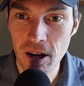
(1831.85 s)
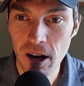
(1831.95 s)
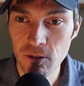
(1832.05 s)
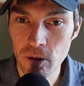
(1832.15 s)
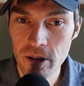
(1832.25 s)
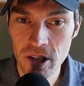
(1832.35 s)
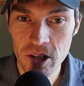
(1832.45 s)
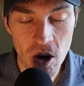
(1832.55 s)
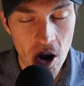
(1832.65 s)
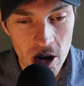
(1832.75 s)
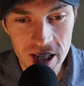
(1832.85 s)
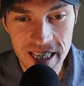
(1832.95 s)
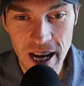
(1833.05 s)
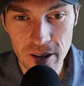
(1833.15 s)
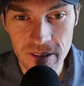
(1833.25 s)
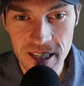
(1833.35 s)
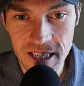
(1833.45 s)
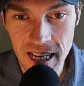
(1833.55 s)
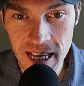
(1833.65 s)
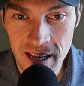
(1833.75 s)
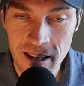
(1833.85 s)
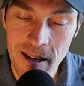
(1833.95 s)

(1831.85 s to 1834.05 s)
golf courses, all south of the city,